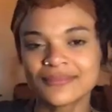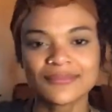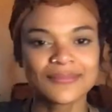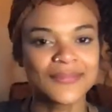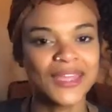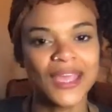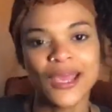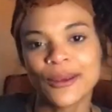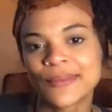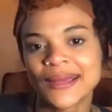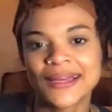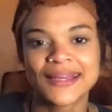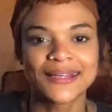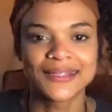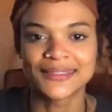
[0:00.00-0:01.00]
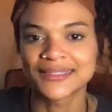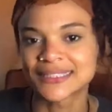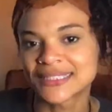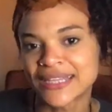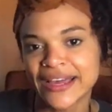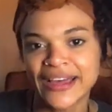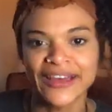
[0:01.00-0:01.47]
camera
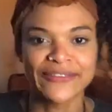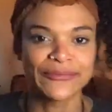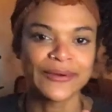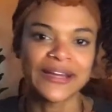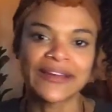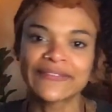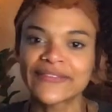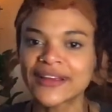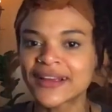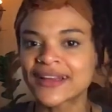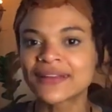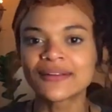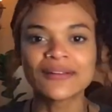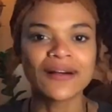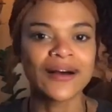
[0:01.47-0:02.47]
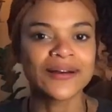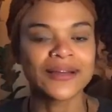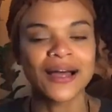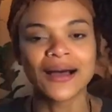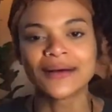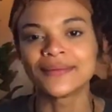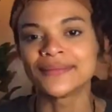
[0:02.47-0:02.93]
stuff, whatever. It'll all
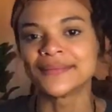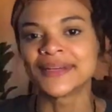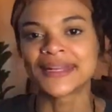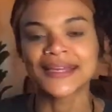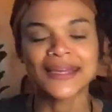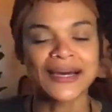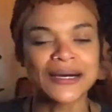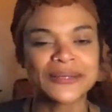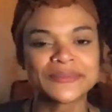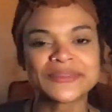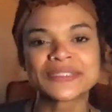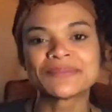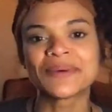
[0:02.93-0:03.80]
come when it comes.